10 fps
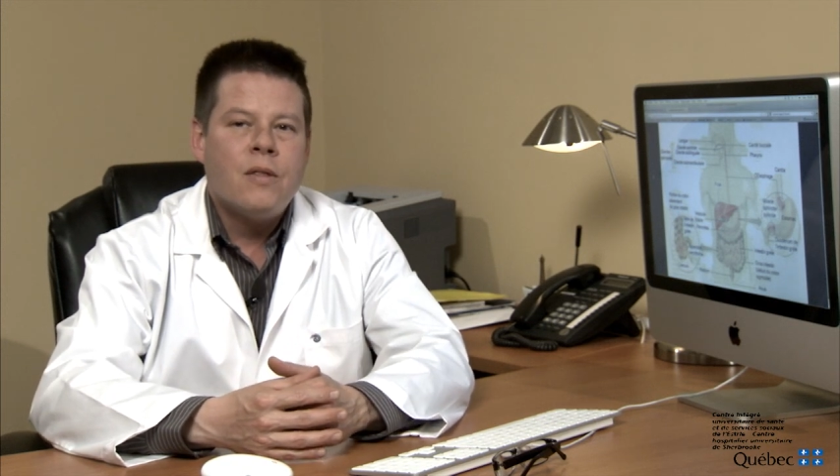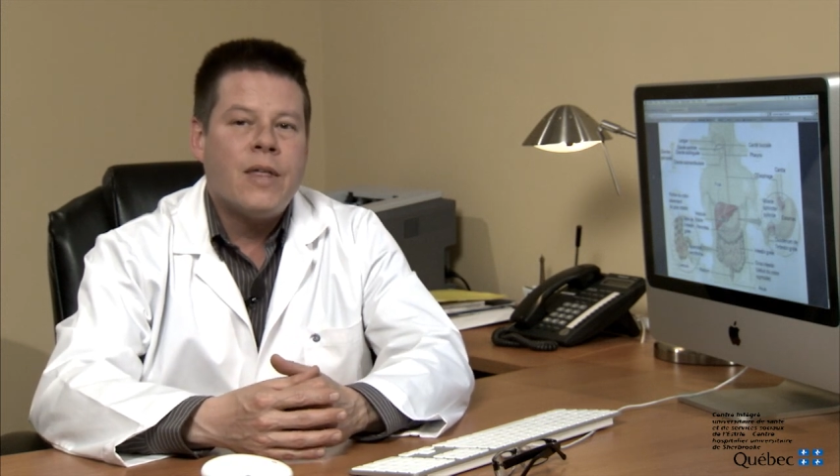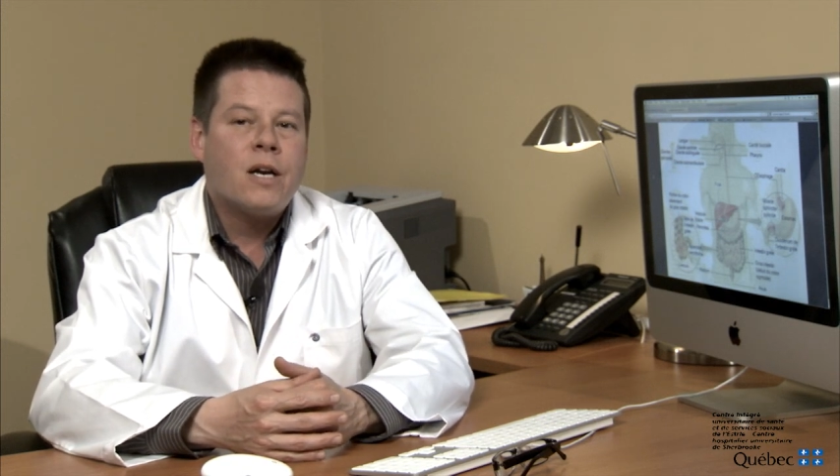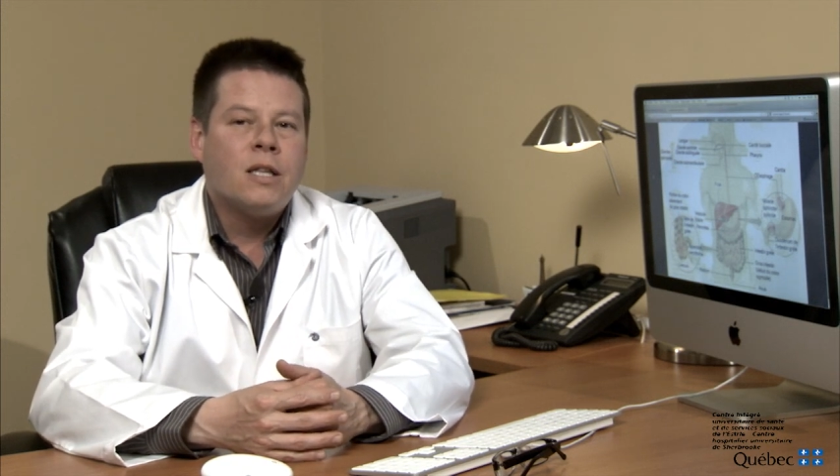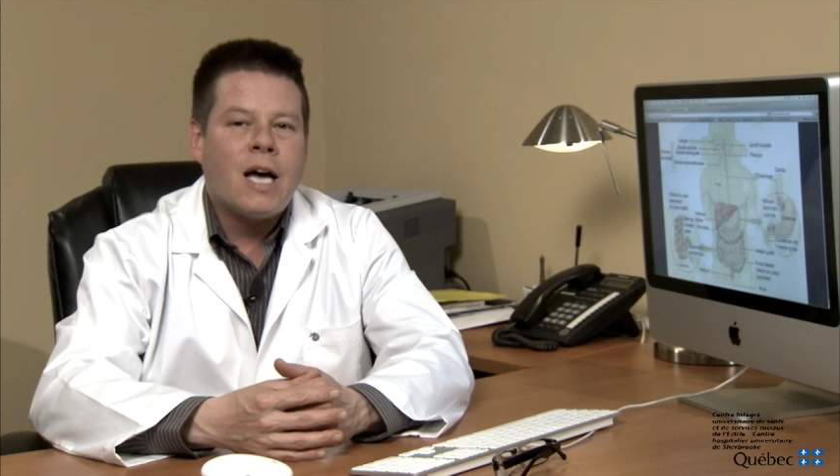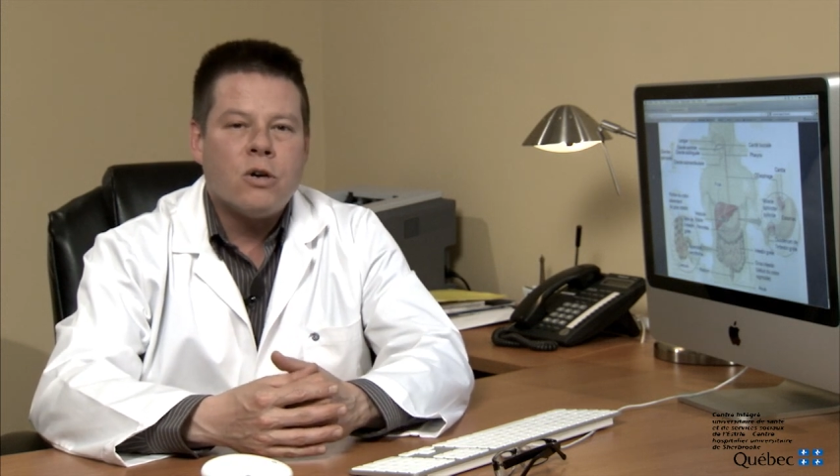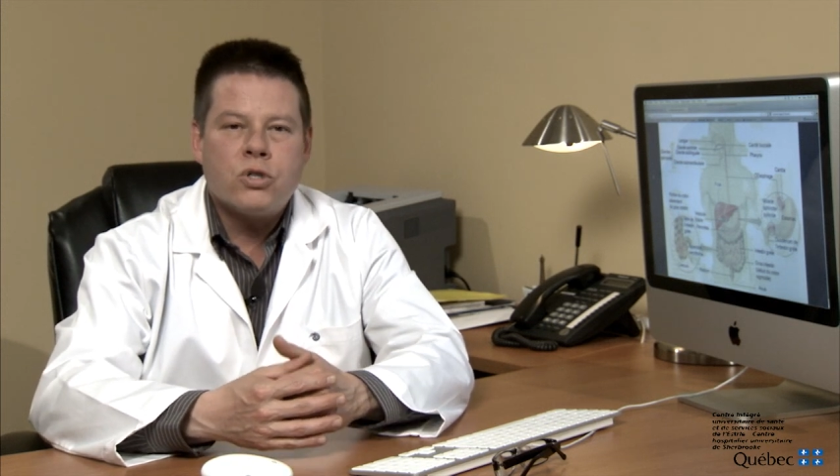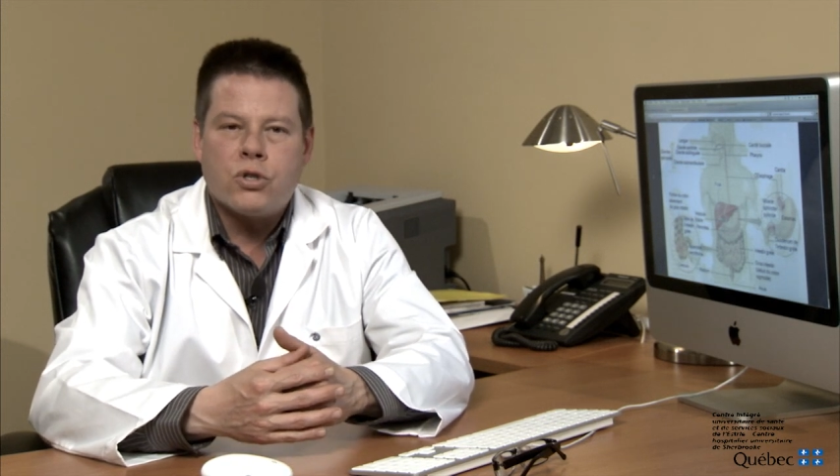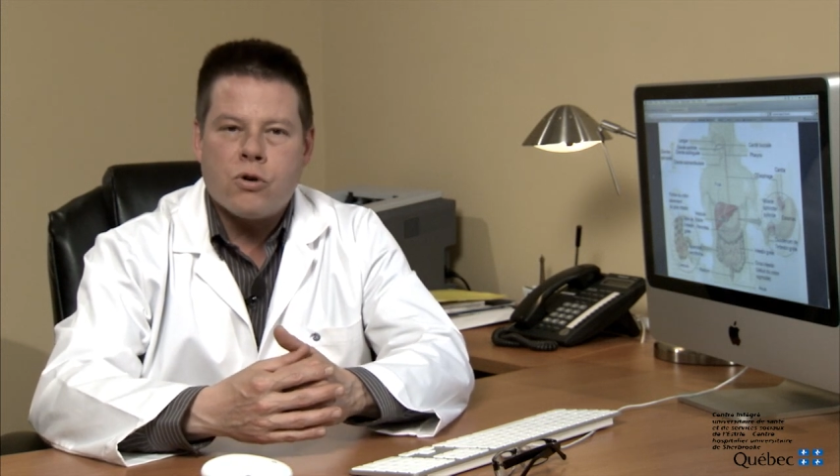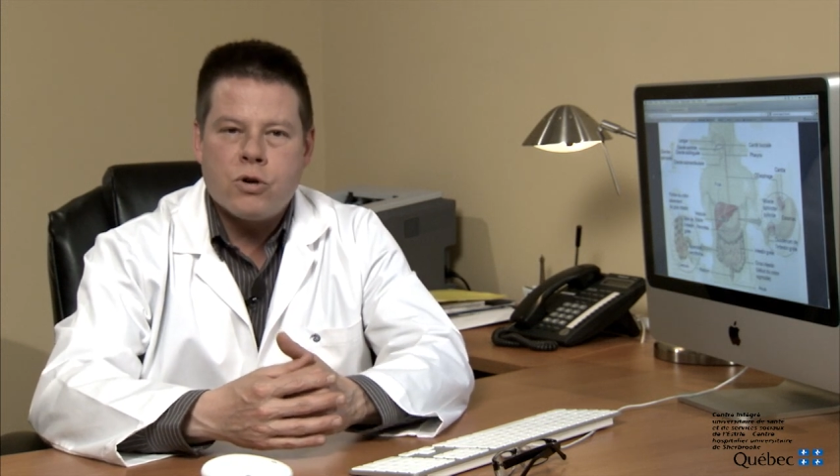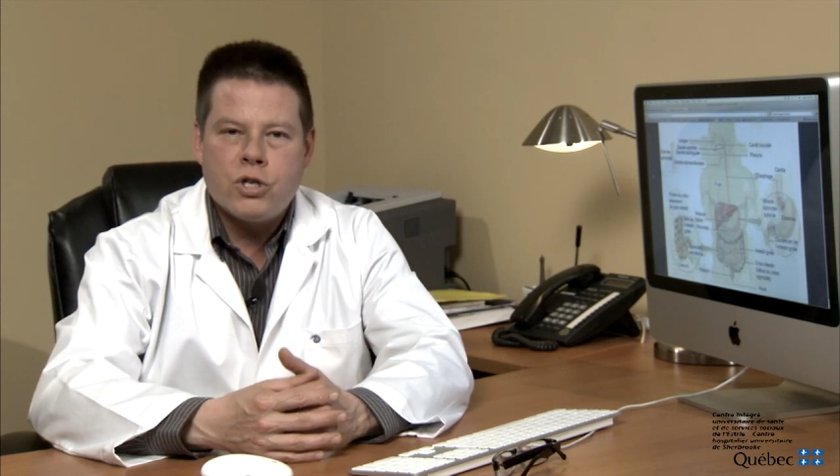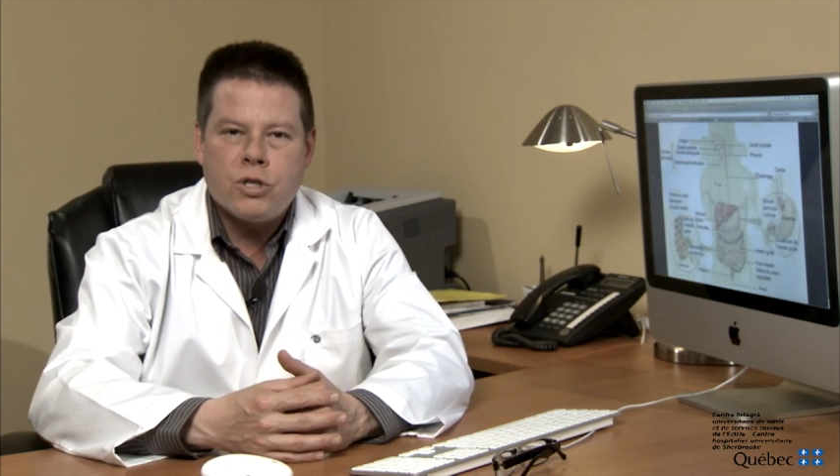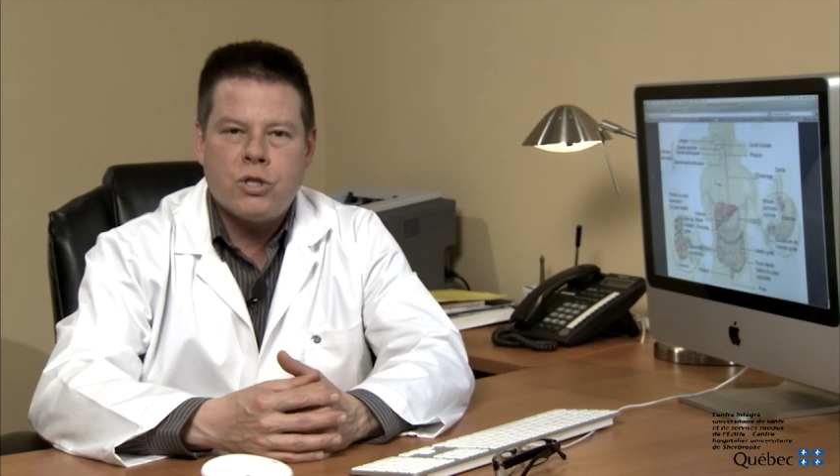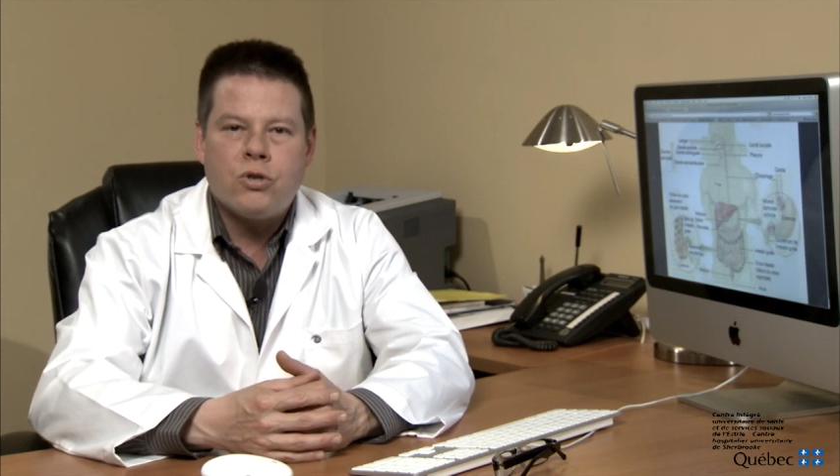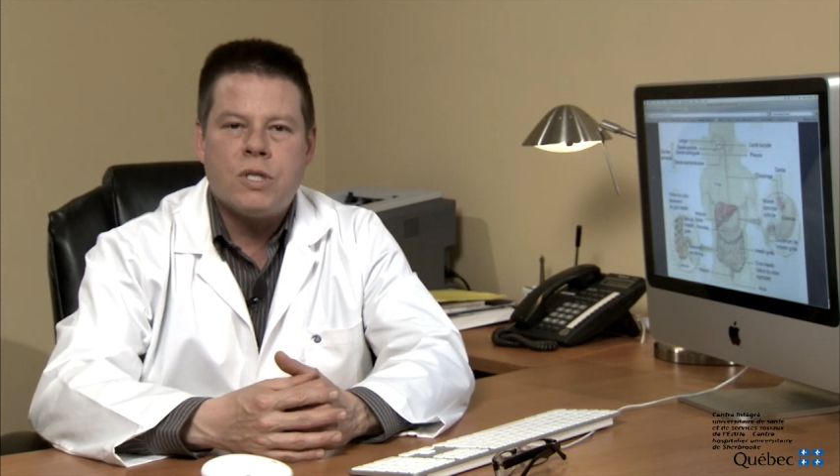that allows
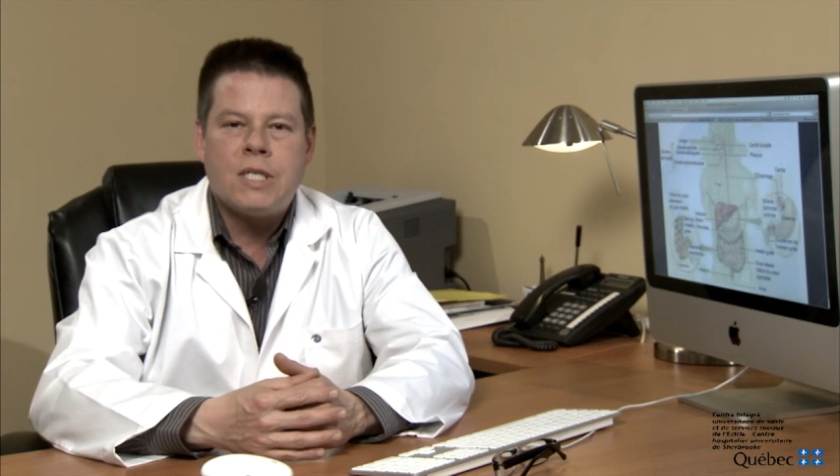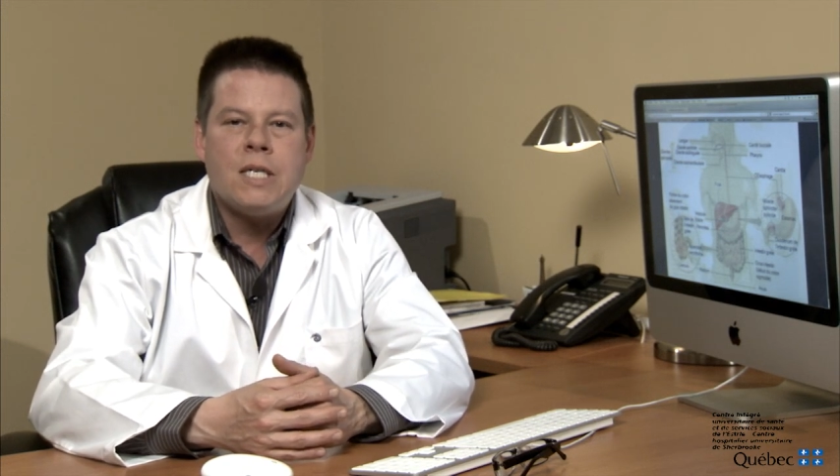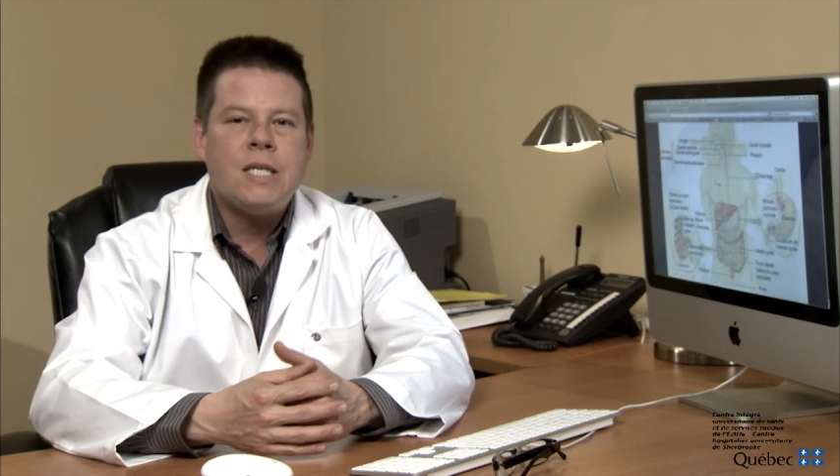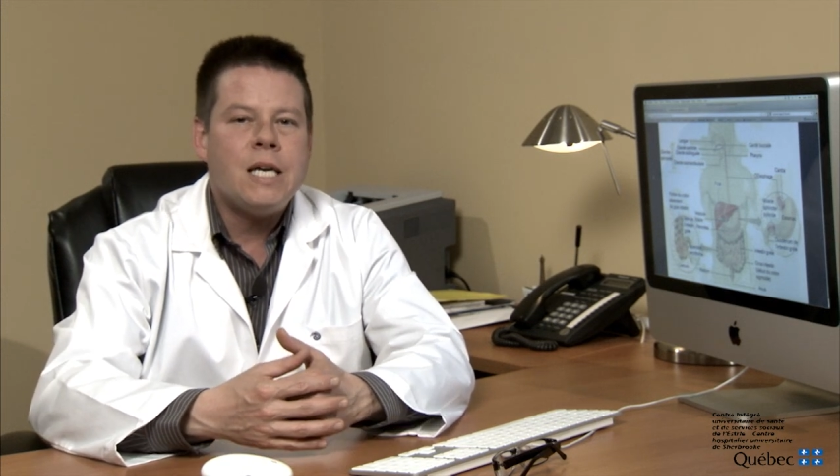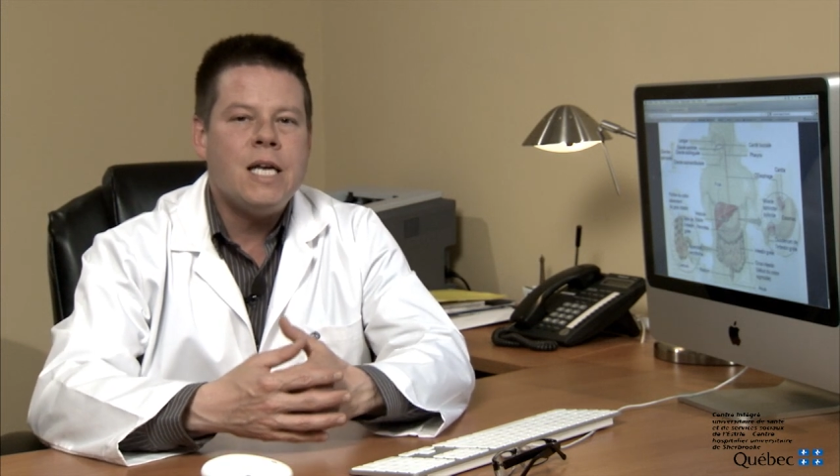surgeons to see the